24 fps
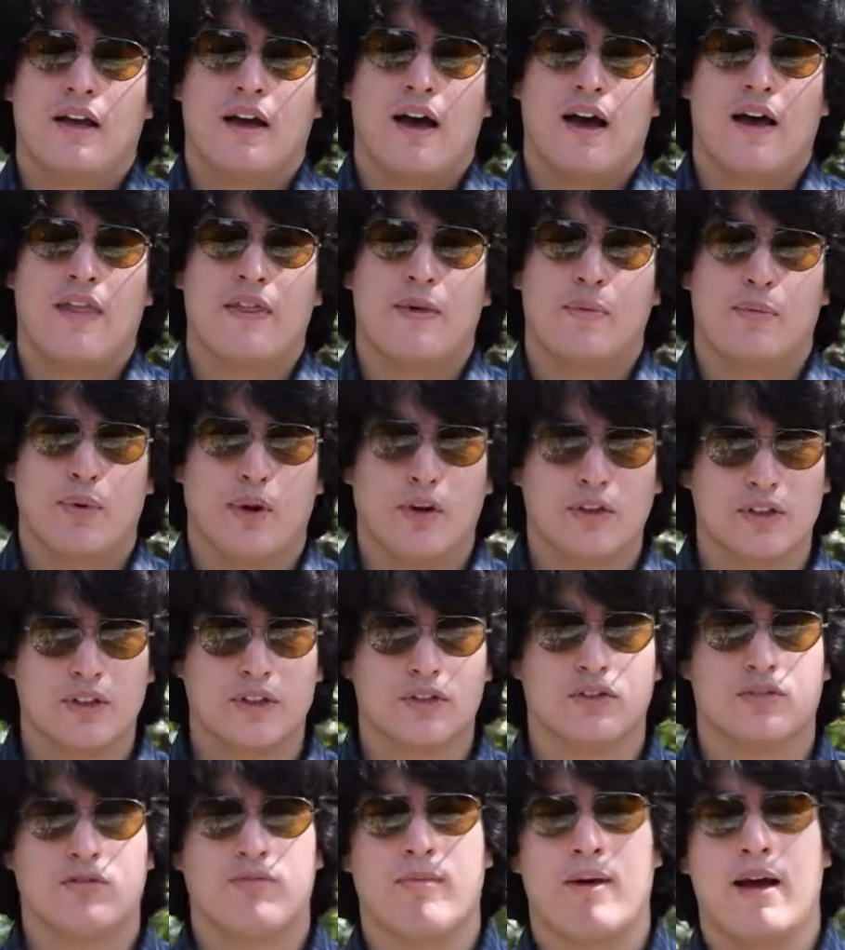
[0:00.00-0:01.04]
and the
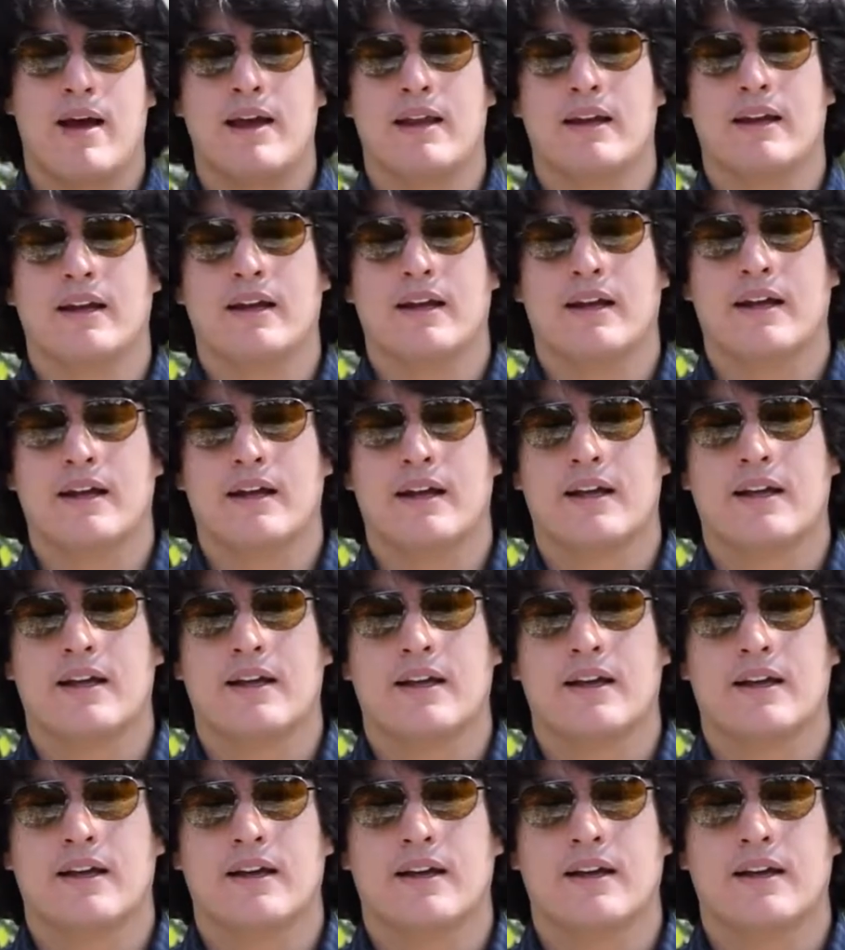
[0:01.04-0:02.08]
process of mining
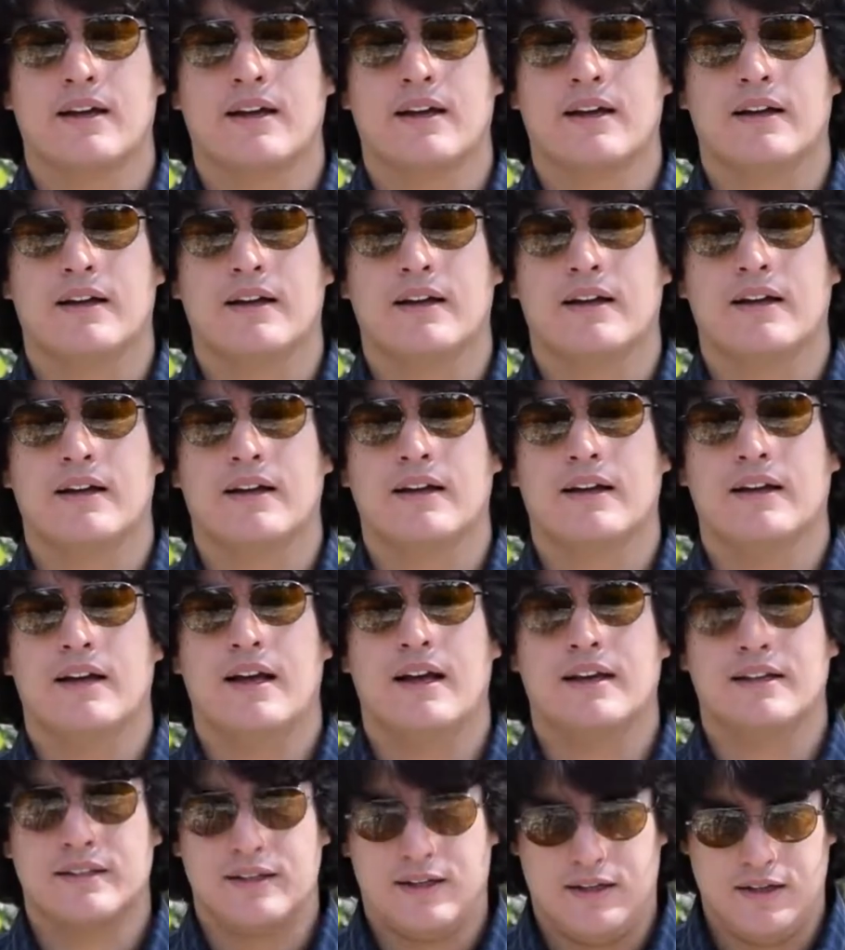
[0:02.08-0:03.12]

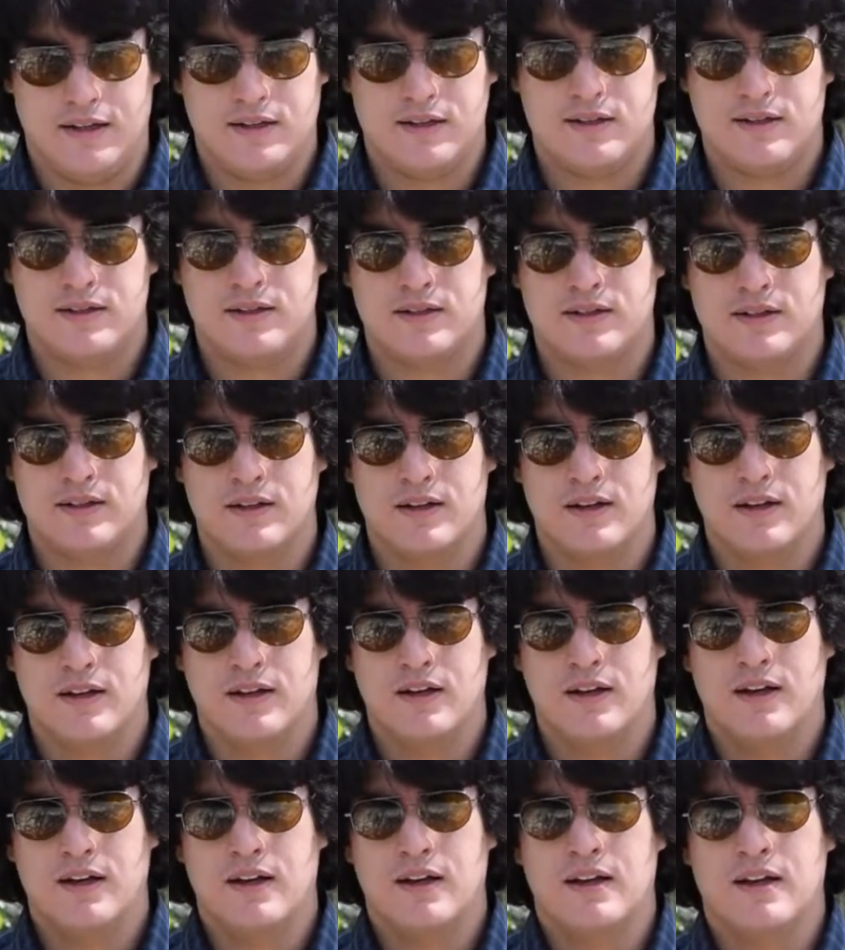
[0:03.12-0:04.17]
exists
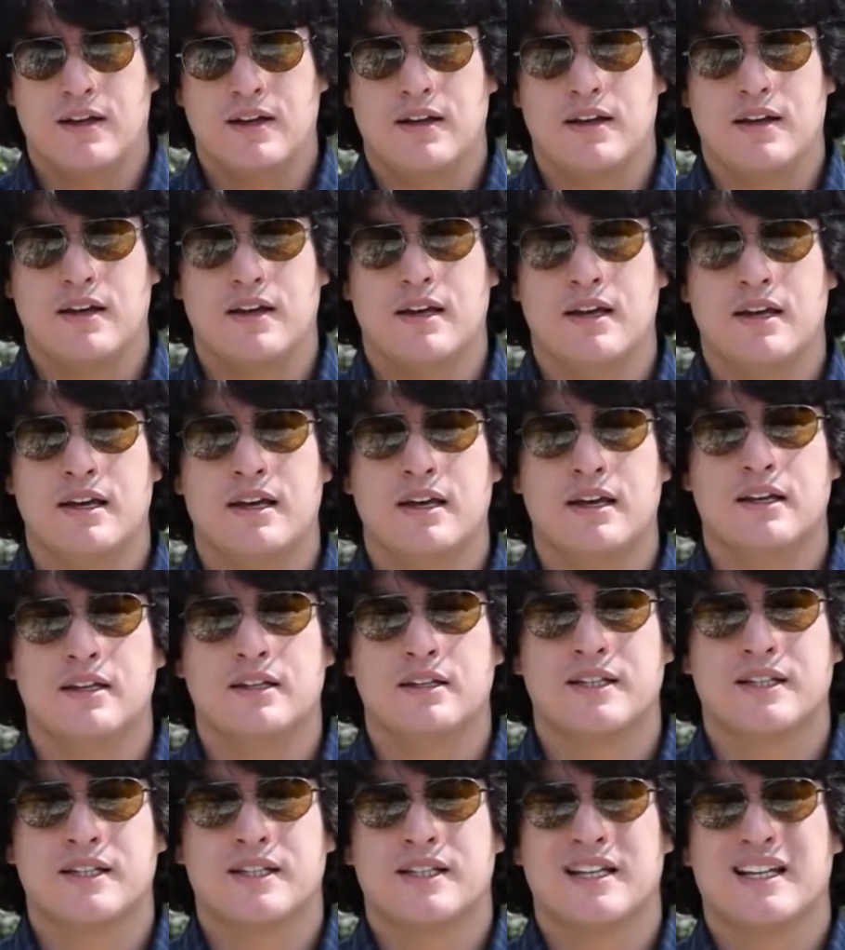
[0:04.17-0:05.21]

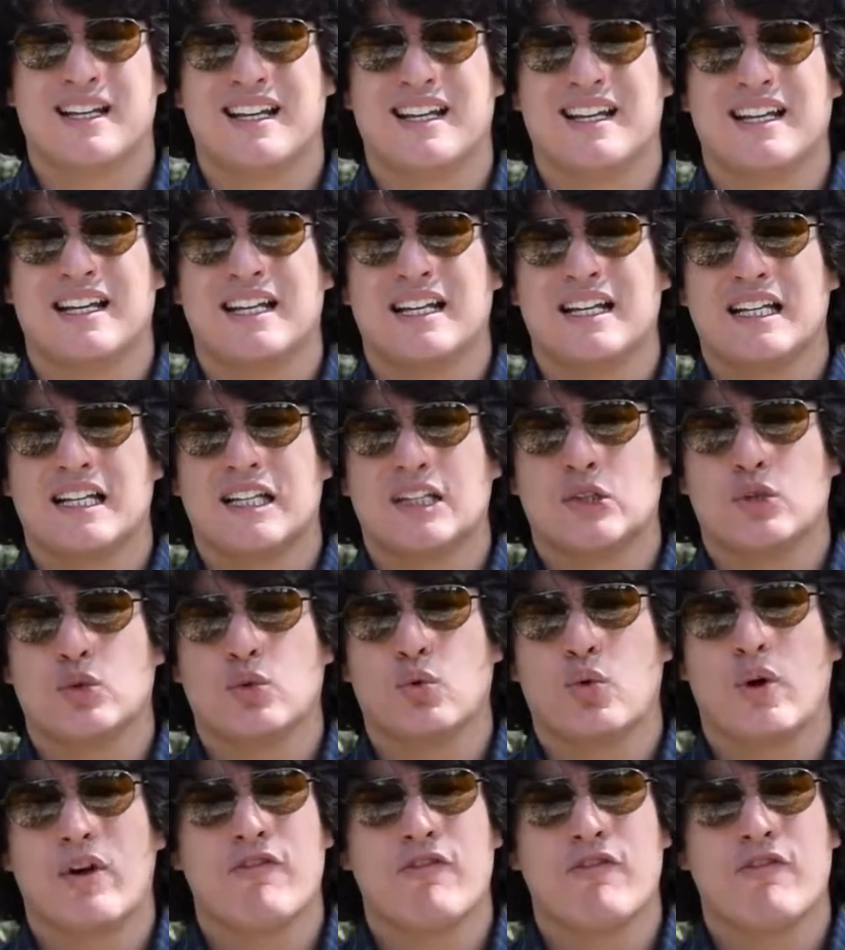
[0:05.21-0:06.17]
is to